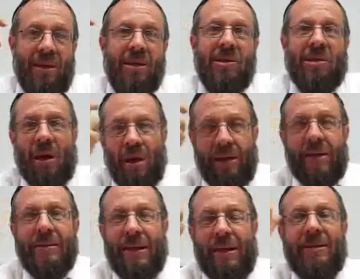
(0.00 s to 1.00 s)

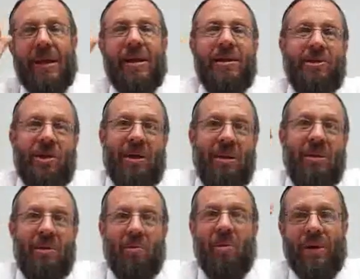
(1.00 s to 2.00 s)
science, ontology,
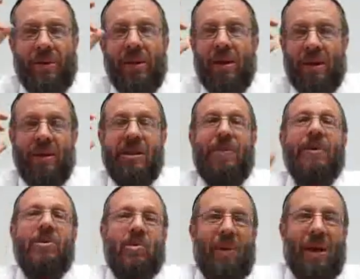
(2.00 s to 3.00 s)
with
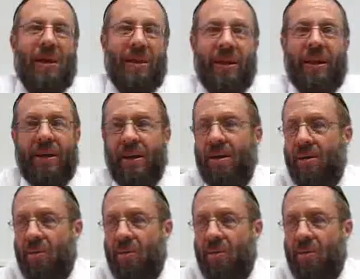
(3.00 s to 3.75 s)
spirituality,